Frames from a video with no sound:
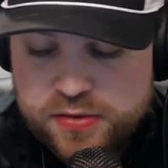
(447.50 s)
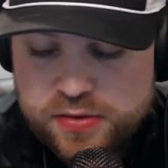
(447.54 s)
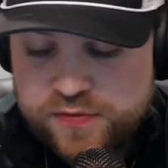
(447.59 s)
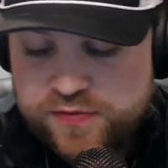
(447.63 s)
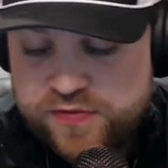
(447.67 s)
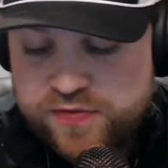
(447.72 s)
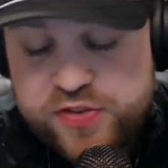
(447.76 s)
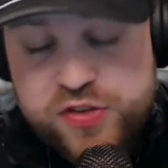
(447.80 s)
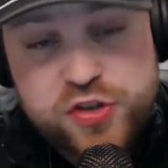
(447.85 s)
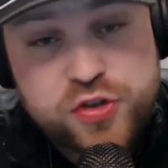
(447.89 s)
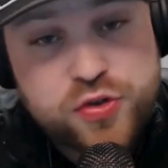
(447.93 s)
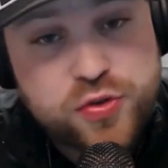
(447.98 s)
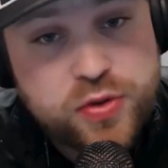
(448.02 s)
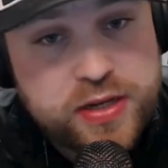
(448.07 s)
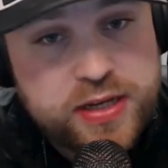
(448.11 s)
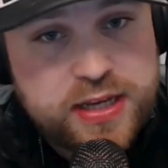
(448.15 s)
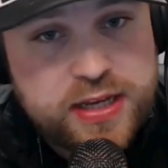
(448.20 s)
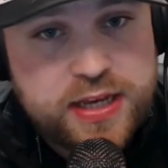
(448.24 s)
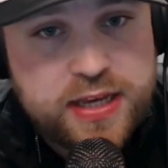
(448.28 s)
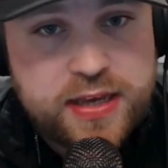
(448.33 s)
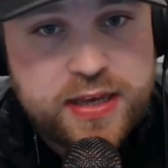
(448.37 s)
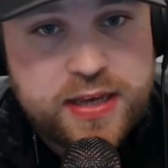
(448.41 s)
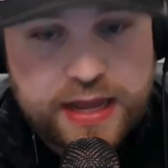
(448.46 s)

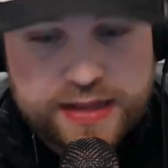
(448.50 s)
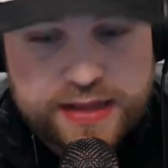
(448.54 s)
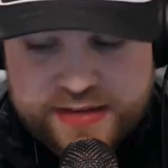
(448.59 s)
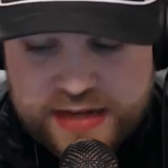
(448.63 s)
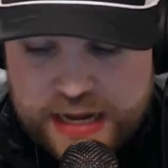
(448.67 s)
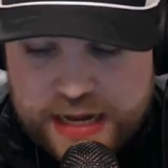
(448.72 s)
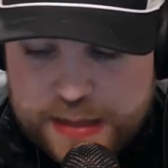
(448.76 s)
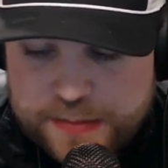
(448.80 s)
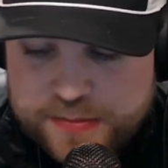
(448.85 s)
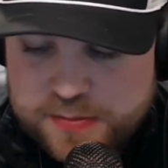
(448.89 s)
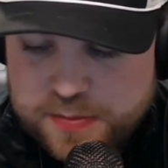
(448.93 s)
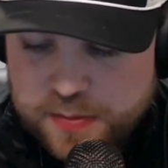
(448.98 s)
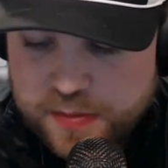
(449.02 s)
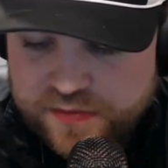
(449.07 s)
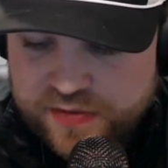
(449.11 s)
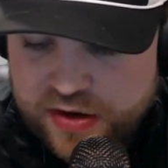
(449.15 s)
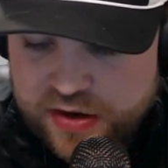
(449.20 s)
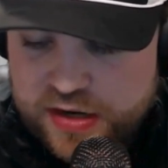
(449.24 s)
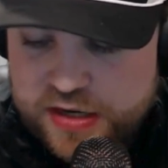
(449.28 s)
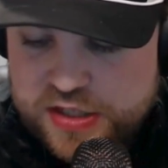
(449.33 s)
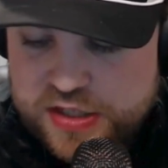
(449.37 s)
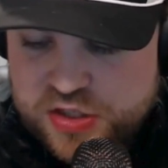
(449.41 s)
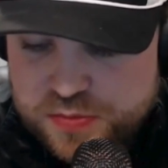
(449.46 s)
streaky at times, but
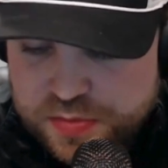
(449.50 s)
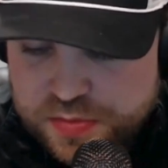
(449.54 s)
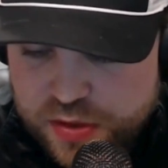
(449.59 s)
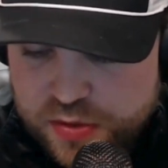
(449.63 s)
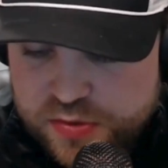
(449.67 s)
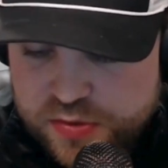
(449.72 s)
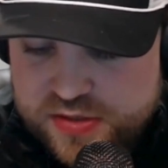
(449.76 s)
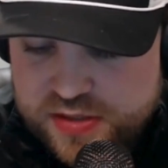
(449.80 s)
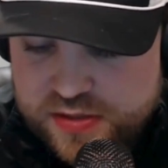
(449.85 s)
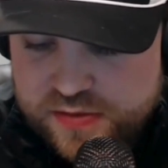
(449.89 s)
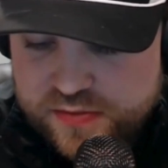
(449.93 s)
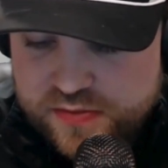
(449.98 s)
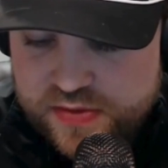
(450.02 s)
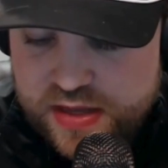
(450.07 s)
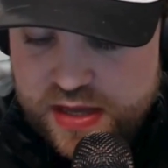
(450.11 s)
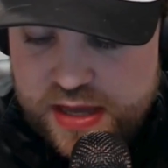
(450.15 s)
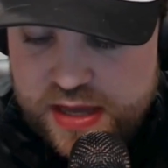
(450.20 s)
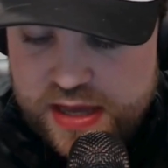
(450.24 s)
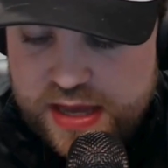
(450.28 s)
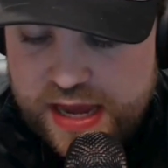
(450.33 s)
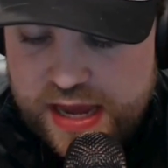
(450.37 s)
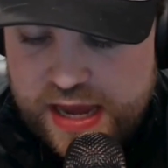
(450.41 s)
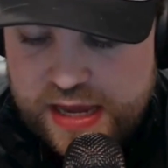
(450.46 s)
very explosive.
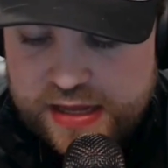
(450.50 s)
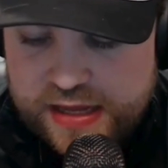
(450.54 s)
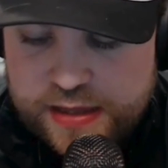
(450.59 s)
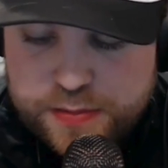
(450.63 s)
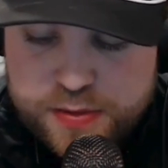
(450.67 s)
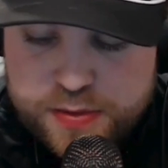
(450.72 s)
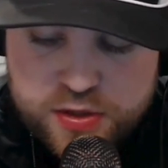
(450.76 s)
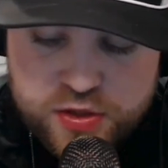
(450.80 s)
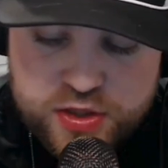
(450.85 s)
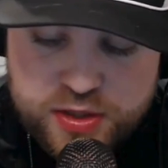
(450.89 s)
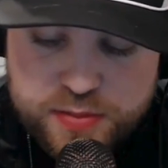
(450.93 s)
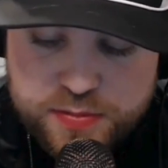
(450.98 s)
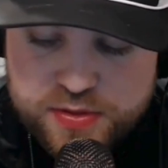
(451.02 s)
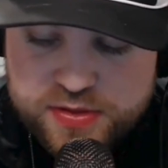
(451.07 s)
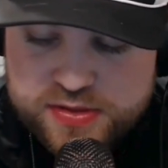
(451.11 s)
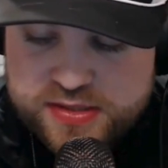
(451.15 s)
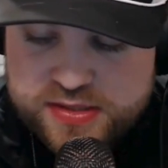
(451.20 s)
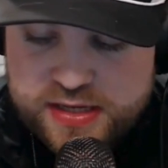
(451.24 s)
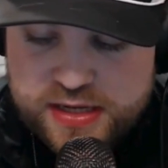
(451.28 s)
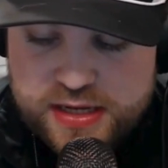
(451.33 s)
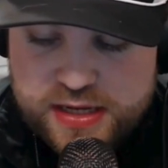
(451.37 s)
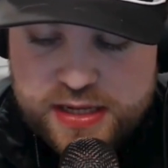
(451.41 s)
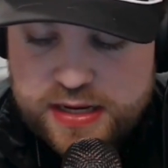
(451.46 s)
And Gibson
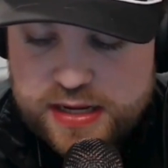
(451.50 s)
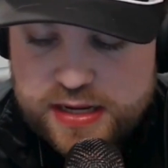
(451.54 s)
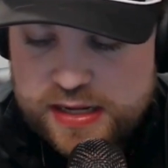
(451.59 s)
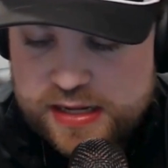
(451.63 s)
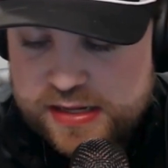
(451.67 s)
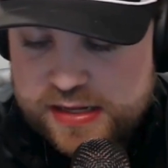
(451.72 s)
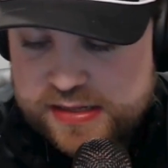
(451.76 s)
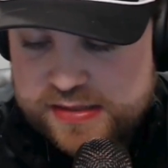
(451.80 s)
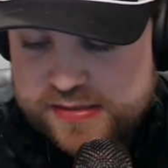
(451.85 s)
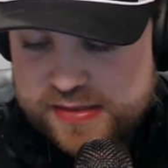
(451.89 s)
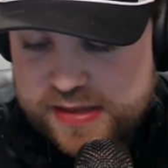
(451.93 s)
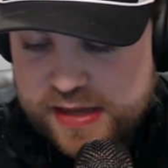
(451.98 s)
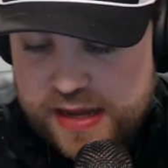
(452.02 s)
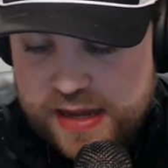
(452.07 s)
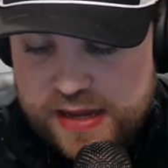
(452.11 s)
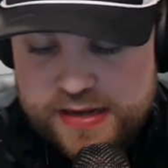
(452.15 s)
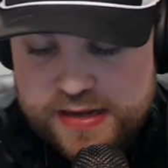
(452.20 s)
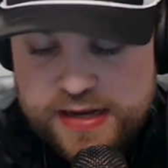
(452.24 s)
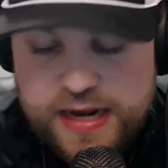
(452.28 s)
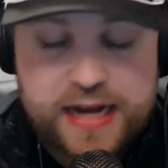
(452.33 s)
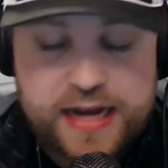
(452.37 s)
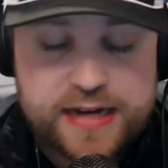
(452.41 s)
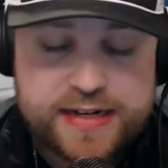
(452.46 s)
Jimerson is a
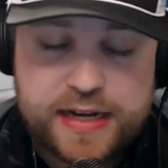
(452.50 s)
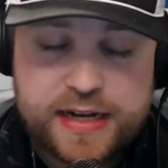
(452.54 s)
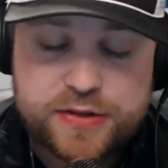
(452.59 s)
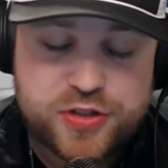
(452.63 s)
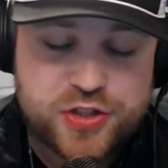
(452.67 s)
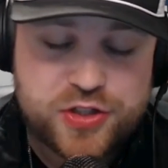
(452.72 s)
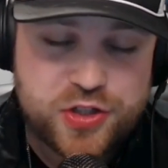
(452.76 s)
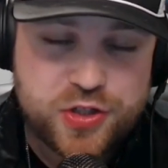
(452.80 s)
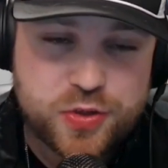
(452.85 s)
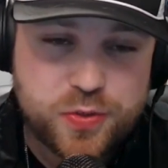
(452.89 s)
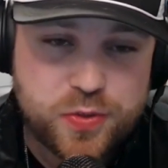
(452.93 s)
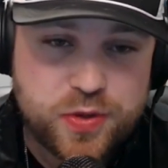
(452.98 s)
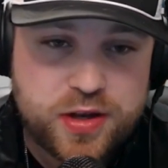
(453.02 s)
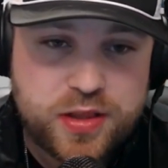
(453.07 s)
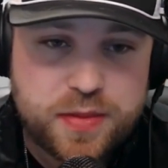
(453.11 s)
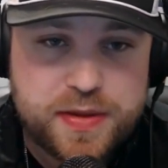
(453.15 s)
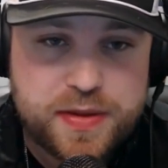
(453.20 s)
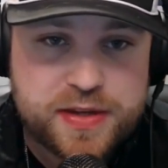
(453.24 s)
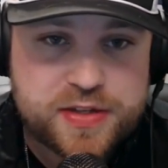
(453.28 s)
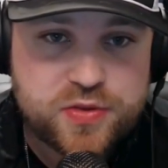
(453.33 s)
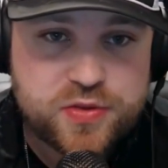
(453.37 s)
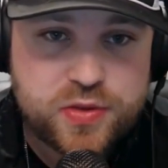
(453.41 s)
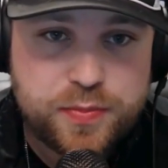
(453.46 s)
knockdown shooter, one of the
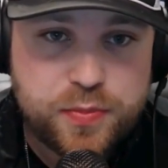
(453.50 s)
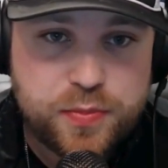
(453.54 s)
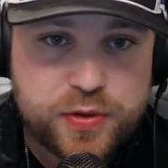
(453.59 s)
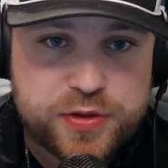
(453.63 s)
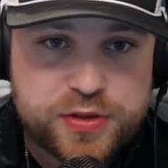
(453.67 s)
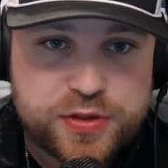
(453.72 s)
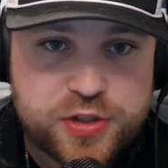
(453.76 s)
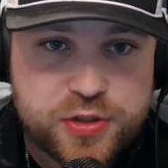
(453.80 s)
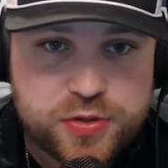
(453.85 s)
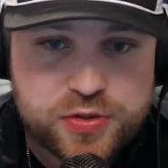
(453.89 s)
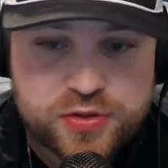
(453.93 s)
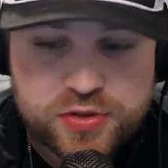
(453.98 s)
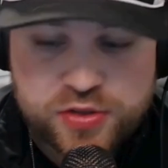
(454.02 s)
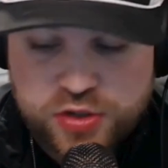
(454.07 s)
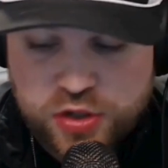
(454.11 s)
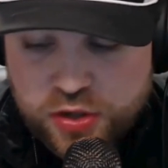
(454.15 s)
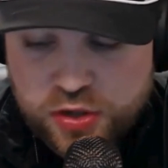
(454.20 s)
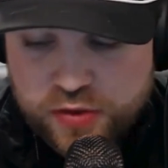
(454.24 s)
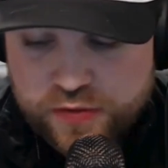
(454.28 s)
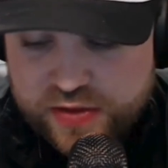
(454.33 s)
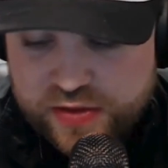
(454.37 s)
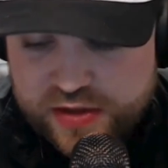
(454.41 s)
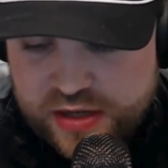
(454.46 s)
best 3-point shooters in
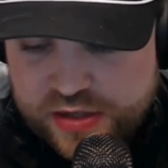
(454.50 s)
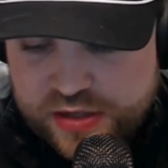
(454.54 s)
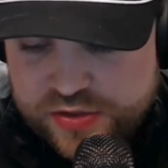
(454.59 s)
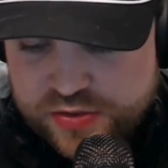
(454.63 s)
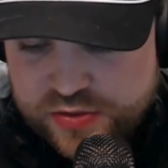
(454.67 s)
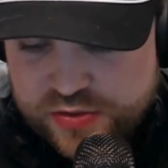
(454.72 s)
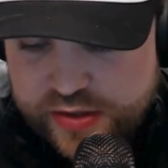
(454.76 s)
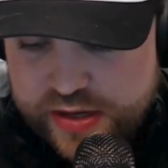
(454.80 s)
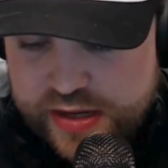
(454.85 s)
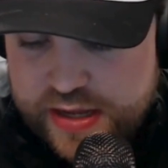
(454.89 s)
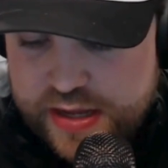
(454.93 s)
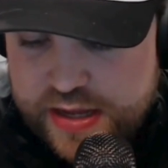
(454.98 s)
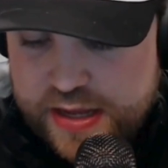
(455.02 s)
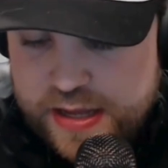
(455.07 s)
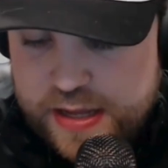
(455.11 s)
all of the country.